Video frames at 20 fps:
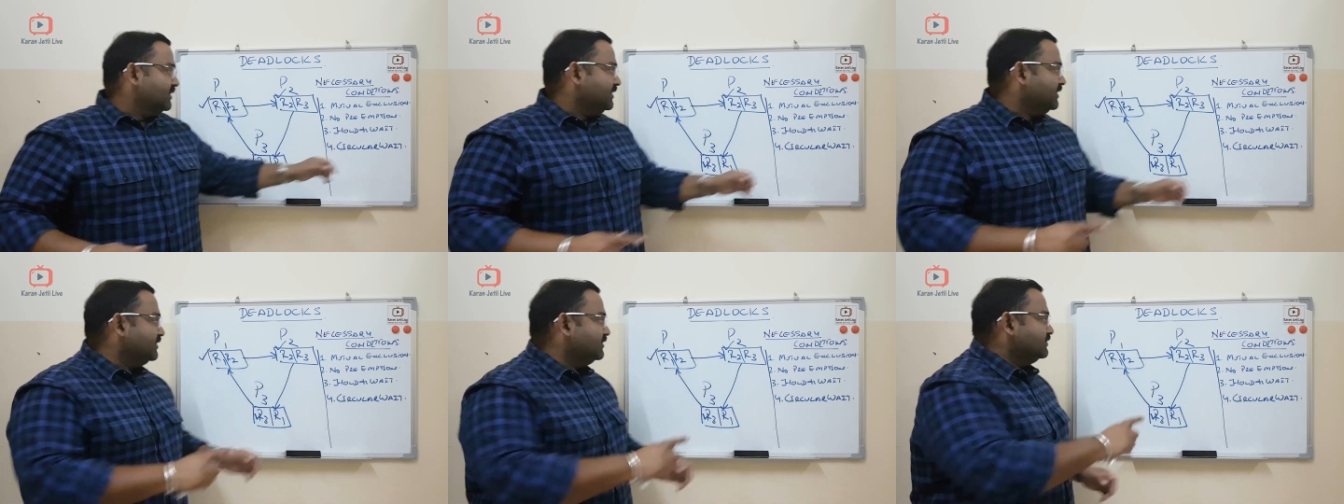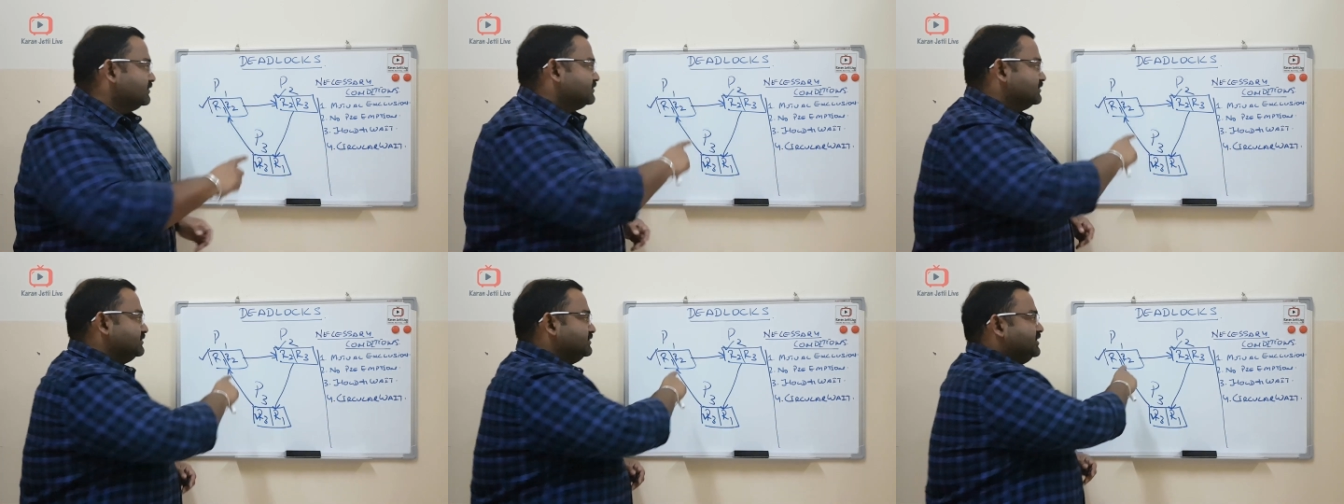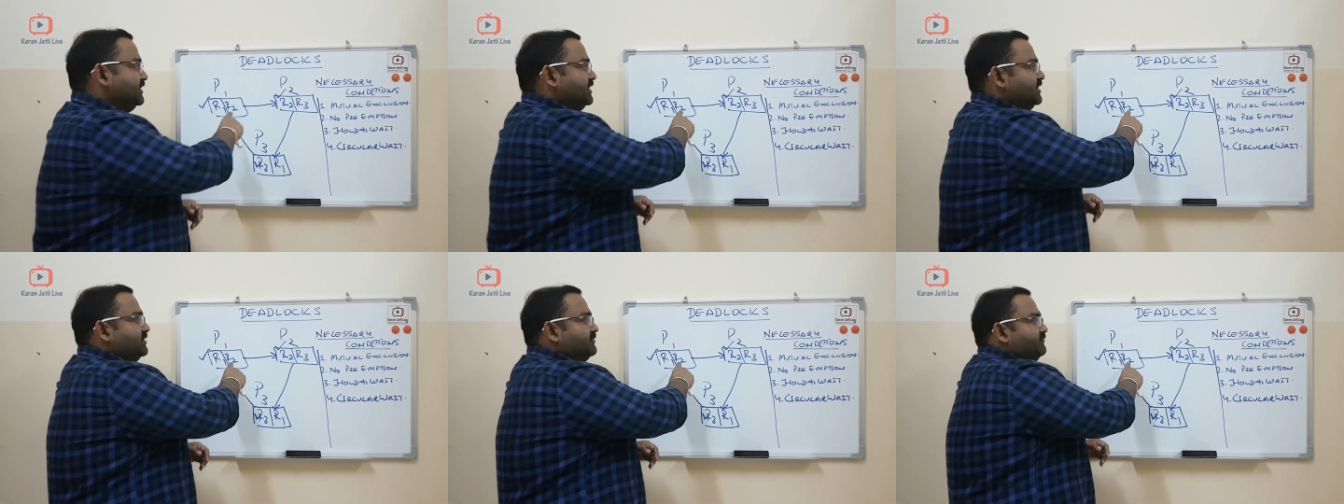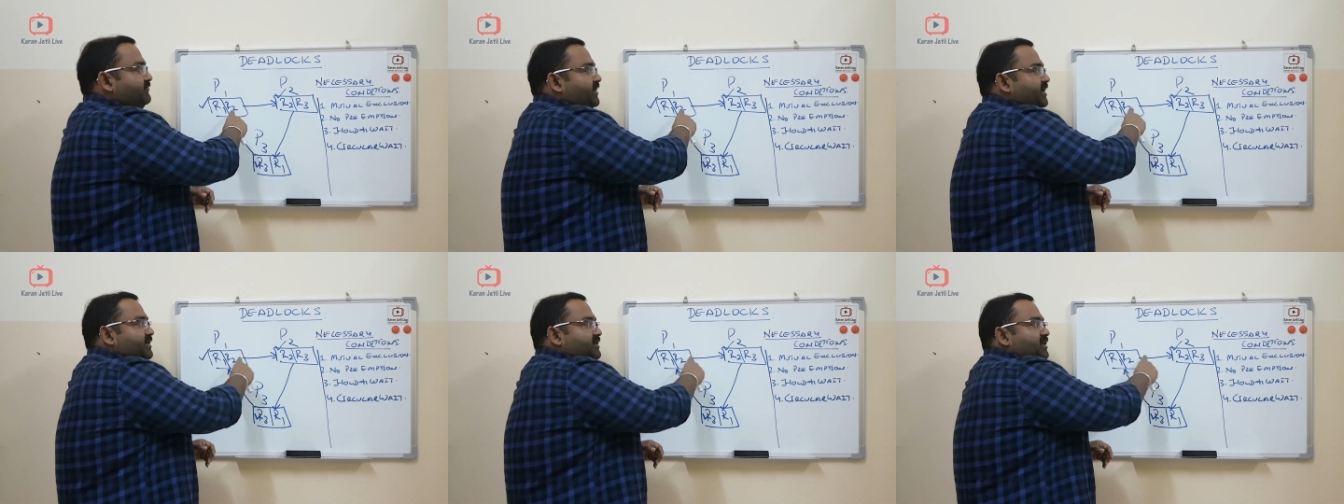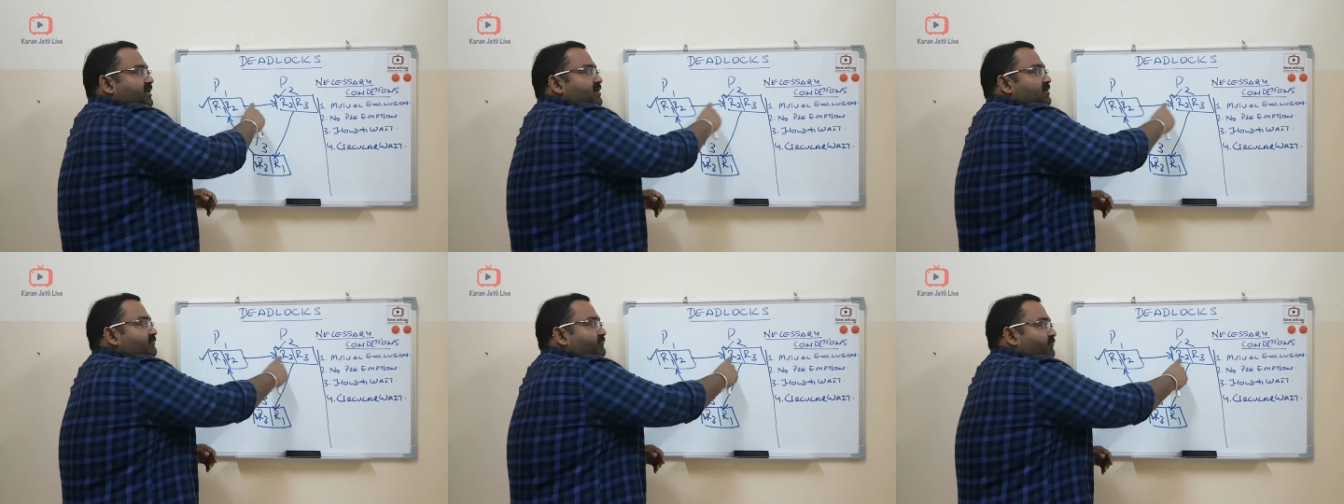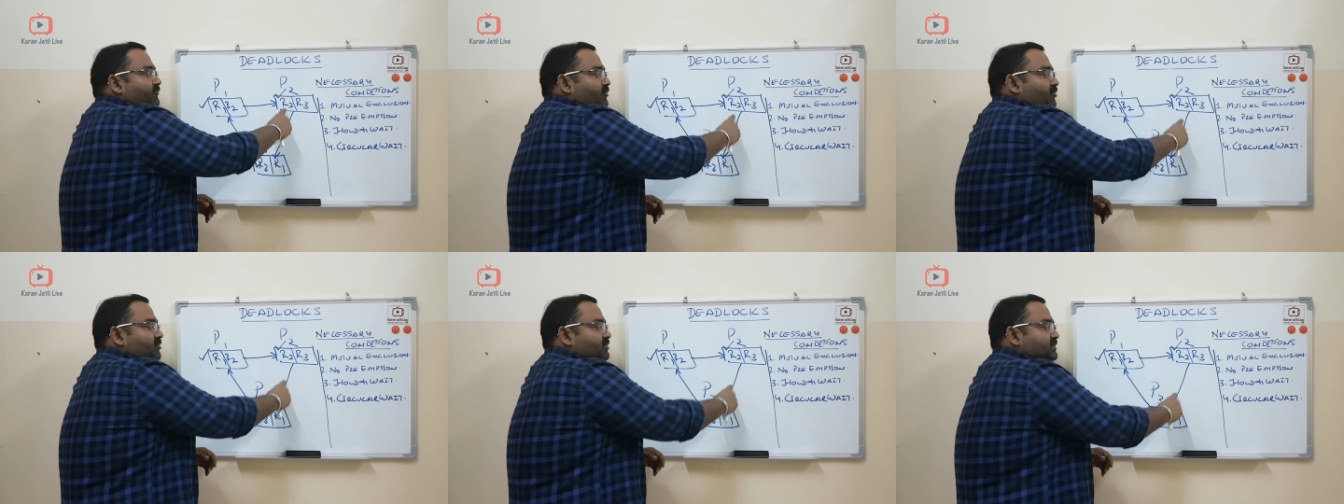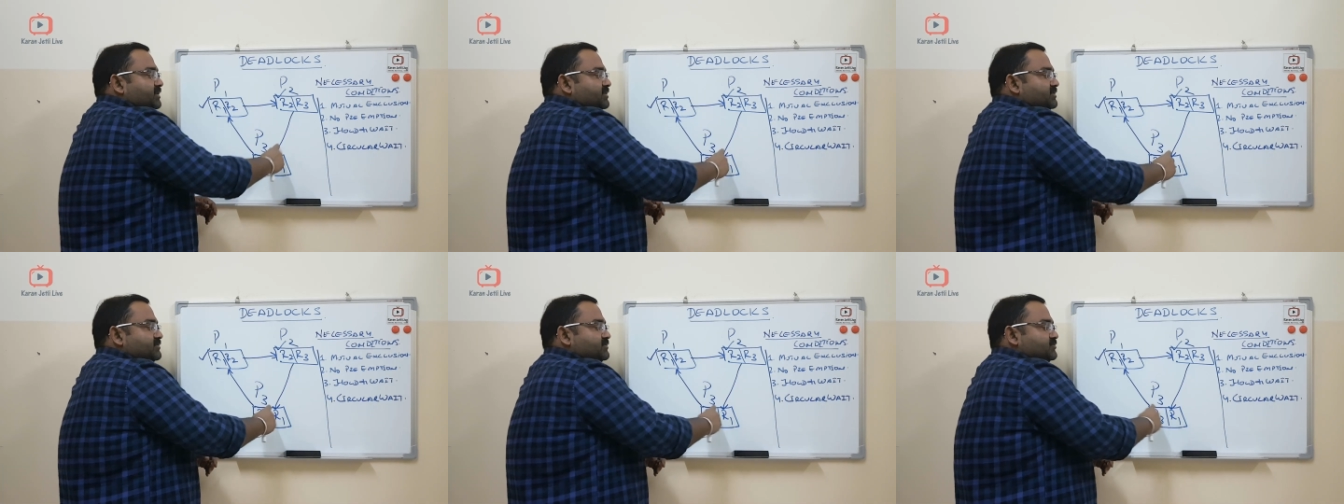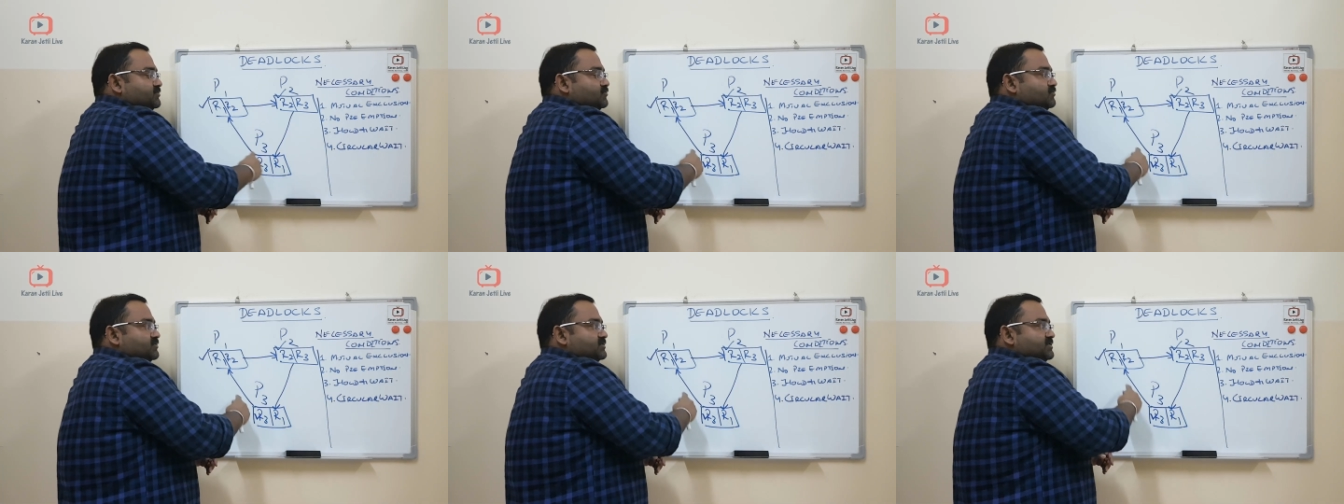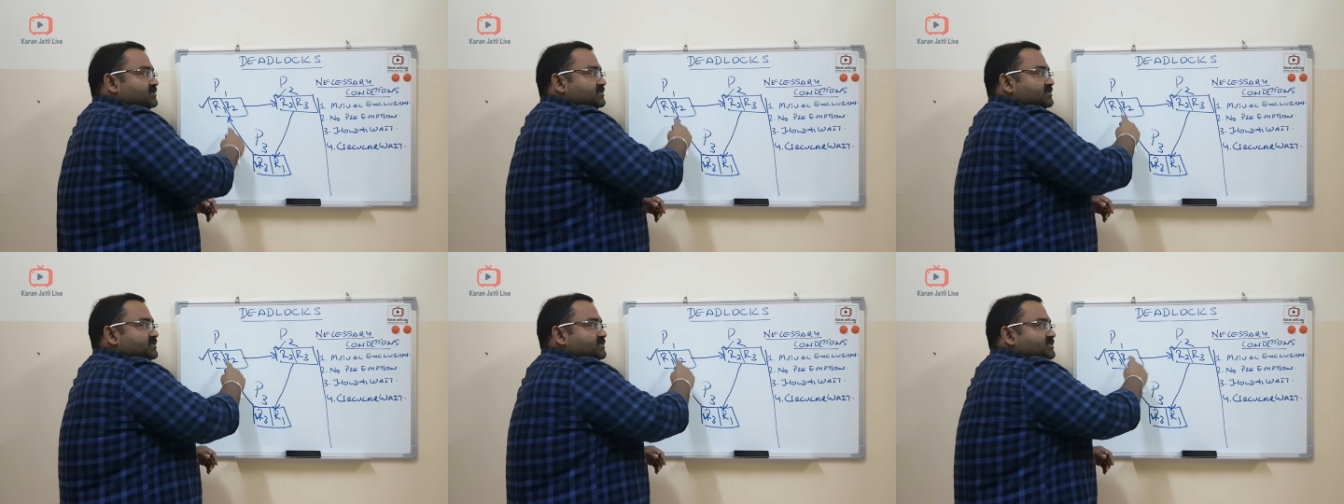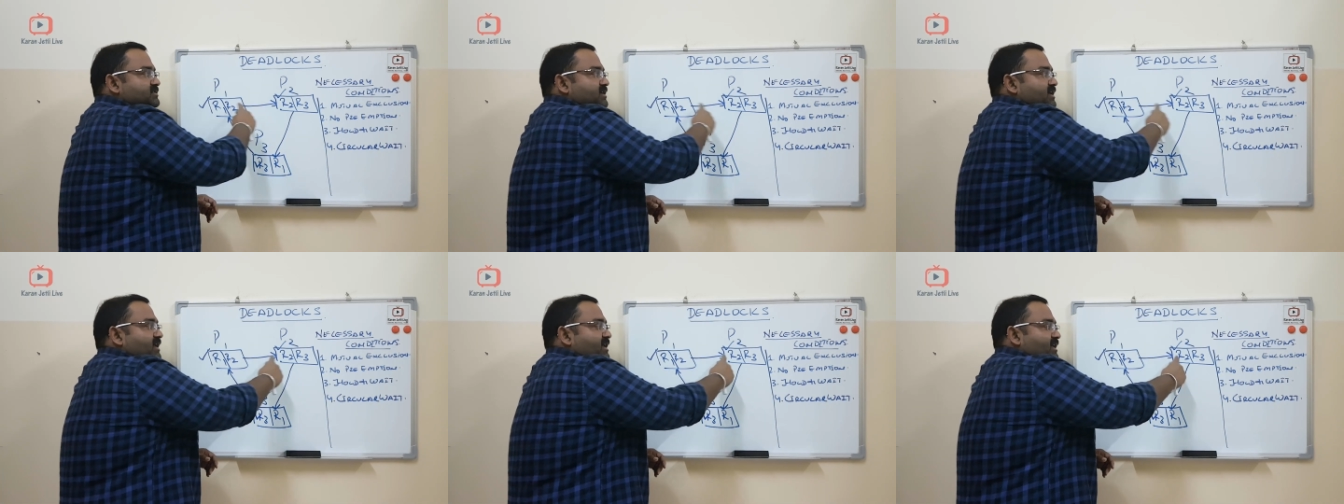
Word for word: Here they are waiting for the resources